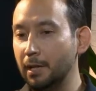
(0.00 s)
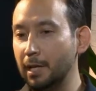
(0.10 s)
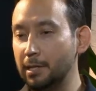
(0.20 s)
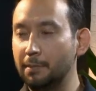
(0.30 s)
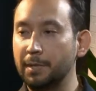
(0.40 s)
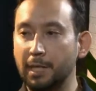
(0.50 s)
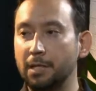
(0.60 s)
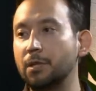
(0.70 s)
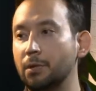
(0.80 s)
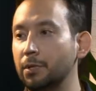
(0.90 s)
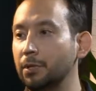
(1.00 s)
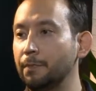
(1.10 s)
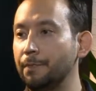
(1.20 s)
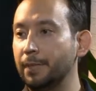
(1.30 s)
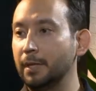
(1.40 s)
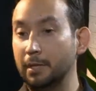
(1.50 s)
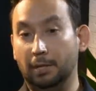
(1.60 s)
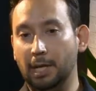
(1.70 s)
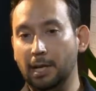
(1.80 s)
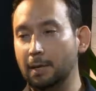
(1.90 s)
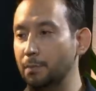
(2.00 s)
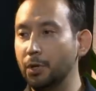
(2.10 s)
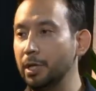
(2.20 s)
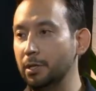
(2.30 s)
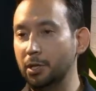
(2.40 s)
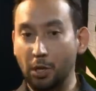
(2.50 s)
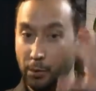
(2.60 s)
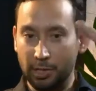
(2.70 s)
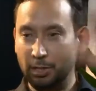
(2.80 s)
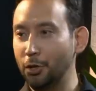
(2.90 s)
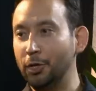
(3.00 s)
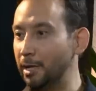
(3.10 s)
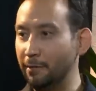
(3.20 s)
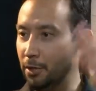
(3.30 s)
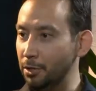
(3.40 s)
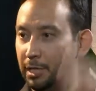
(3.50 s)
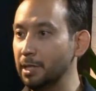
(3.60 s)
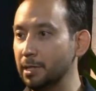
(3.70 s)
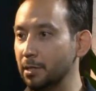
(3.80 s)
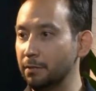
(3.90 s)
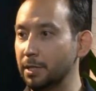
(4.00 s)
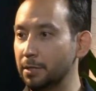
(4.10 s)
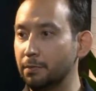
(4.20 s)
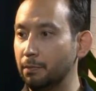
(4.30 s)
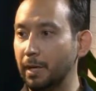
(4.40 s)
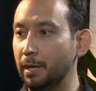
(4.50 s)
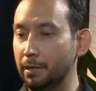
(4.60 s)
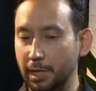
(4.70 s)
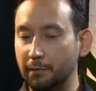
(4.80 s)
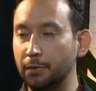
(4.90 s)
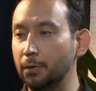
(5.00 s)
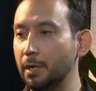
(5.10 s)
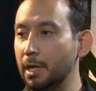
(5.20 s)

If something does go wrong, okay, at that point, it's not any of those things that you've just checked for.